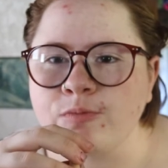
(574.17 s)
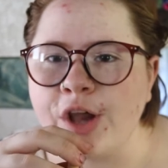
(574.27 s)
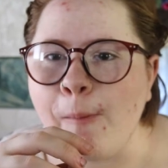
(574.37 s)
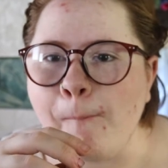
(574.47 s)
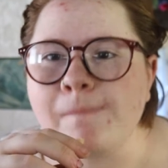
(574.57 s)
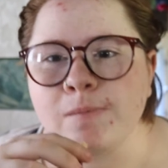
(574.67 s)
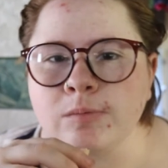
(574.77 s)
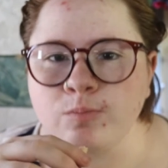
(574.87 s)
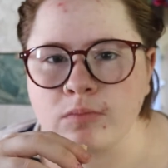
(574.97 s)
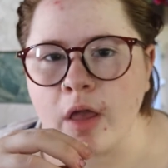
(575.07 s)
Yep,
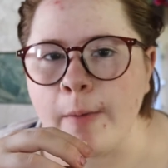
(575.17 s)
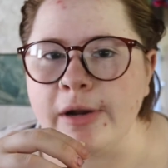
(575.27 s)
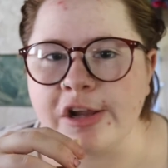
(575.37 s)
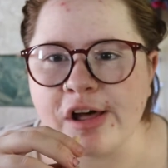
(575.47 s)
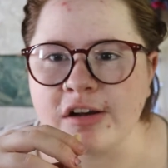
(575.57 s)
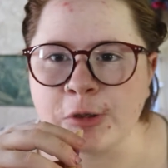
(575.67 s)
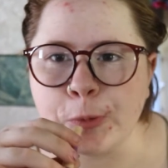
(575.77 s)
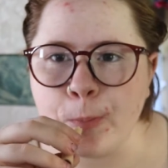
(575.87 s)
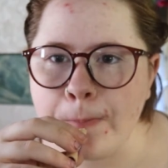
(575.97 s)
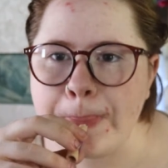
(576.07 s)
I'm into that
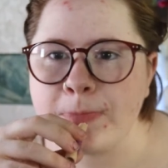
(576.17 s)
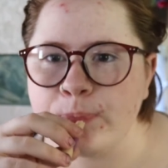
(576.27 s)
too.